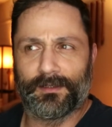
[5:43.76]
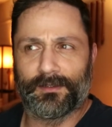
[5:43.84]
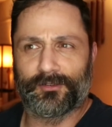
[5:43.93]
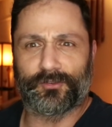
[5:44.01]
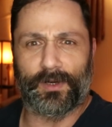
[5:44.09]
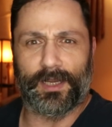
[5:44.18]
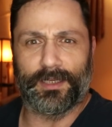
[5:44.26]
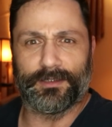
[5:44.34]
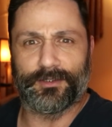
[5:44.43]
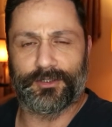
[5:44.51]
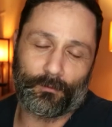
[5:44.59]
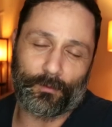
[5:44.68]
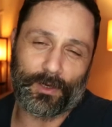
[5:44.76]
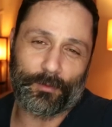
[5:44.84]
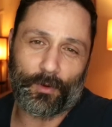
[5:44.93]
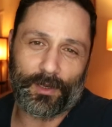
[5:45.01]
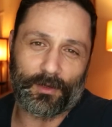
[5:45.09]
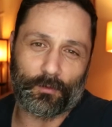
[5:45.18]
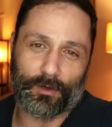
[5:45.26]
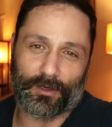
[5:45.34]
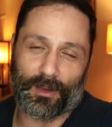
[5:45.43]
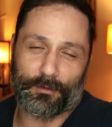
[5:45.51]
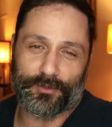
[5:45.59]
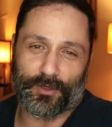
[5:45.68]
strange. When I'm creating a world,
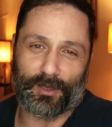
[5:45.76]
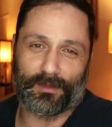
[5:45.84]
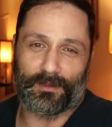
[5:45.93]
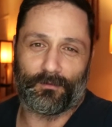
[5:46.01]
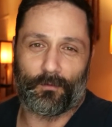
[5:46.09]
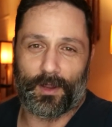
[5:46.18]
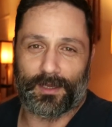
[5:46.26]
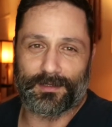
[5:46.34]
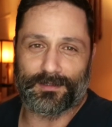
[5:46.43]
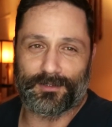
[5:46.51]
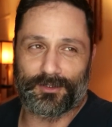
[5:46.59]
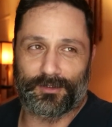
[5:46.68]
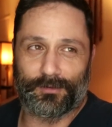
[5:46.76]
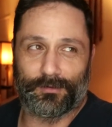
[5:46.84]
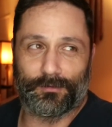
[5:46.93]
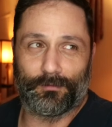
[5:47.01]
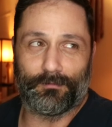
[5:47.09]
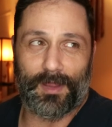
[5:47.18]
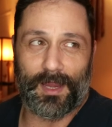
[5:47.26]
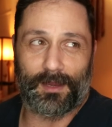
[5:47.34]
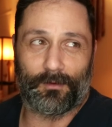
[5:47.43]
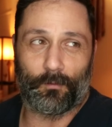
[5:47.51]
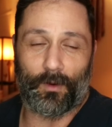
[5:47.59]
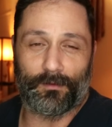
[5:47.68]
I always try to think of ways to
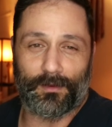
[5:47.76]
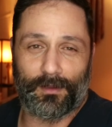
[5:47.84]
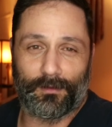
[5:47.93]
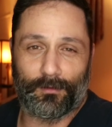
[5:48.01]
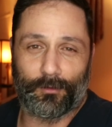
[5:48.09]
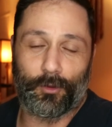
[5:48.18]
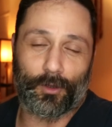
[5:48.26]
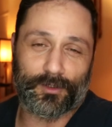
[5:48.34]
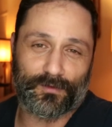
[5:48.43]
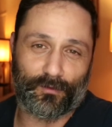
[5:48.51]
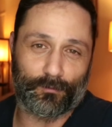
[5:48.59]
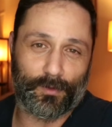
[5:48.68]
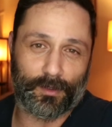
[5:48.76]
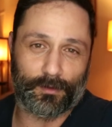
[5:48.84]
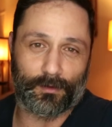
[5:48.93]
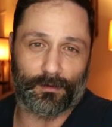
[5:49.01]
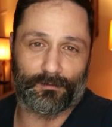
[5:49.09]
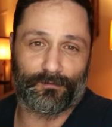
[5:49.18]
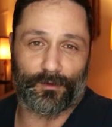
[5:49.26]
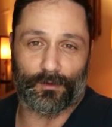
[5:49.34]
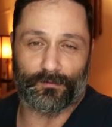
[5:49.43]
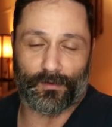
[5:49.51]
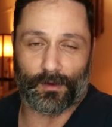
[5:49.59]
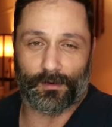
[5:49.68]
make what looks familiar
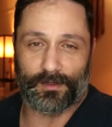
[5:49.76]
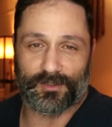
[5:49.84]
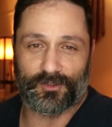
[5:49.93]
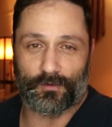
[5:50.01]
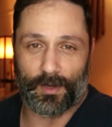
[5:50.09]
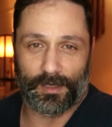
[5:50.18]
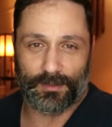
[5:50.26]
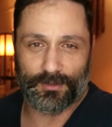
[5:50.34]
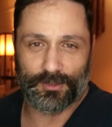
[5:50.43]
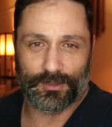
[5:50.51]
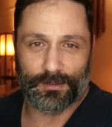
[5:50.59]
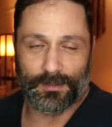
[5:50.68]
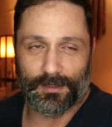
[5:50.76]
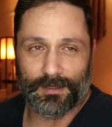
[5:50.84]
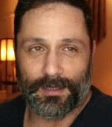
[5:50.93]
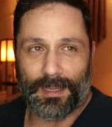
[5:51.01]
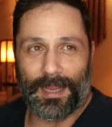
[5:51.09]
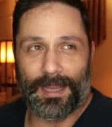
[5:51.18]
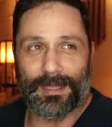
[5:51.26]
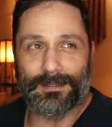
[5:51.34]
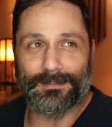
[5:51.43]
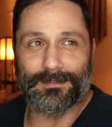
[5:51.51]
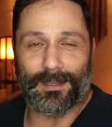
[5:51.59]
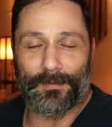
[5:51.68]
feel very strange.
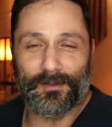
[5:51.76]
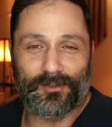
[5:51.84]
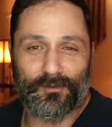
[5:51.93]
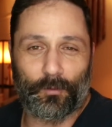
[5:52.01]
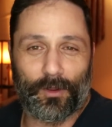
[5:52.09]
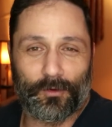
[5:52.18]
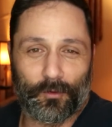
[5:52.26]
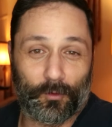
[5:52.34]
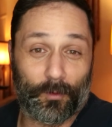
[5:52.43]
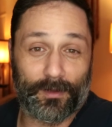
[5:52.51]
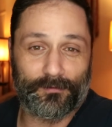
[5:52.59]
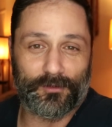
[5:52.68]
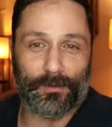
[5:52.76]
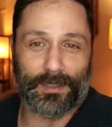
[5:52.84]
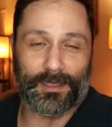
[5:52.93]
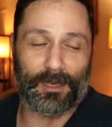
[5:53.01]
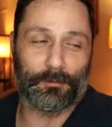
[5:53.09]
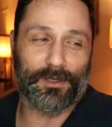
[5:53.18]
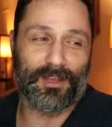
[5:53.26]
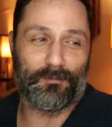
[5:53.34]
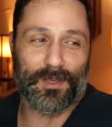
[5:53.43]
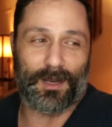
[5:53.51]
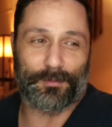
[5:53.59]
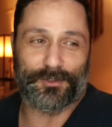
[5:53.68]
And this is one cool way of doing it. And it would give
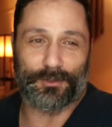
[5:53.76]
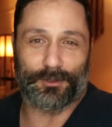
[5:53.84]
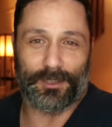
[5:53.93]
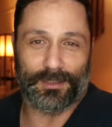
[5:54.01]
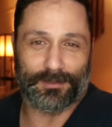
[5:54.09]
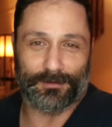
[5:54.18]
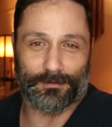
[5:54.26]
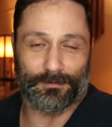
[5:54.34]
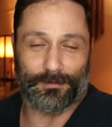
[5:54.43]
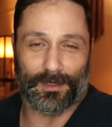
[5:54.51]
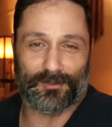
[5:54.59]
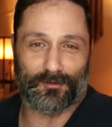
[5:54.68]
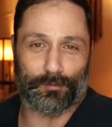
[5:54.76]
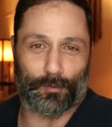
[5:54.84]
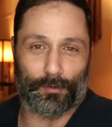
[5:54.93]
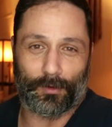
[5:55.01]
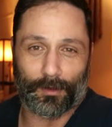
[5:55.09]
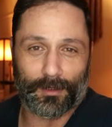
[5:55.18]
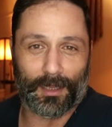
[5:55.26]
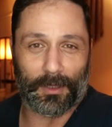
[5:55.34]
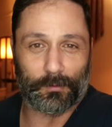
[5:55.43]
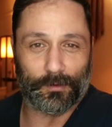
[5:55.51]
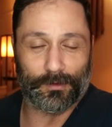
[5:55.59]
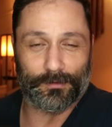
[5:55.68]
me an opportunity to explore
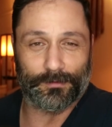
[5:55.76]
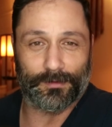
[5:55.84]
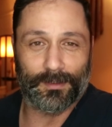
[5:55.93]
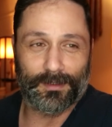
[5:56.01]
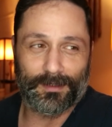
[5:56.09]
Kowloon